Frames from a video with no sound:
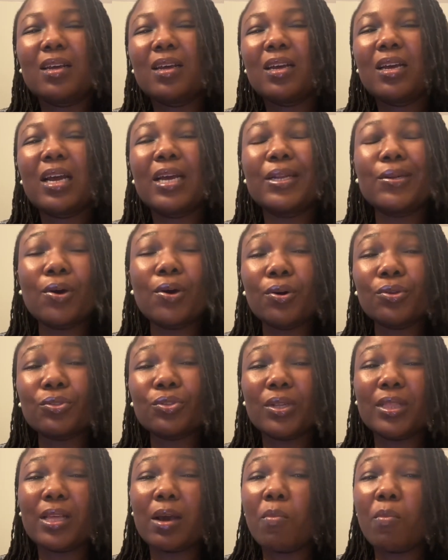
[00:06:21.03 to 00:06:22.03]
and
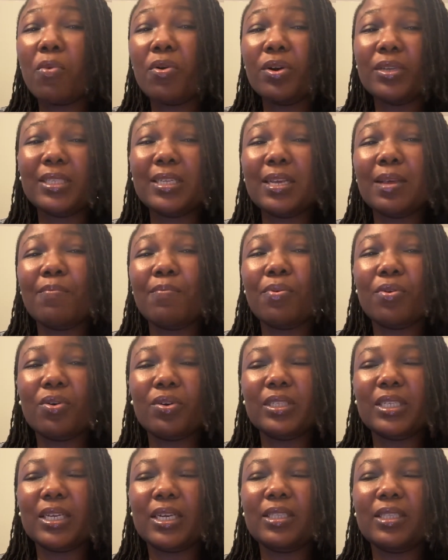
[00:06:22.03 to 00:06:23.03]
also the most
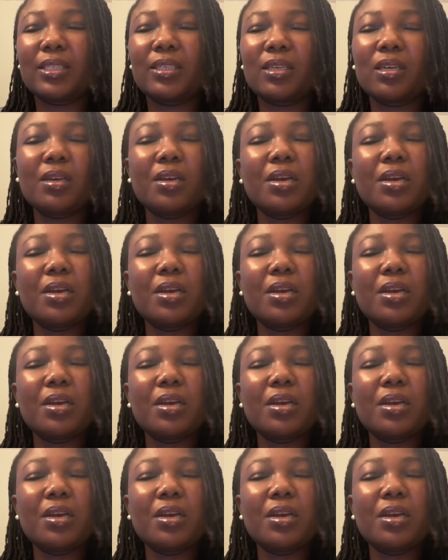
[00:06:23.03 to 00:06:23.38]
important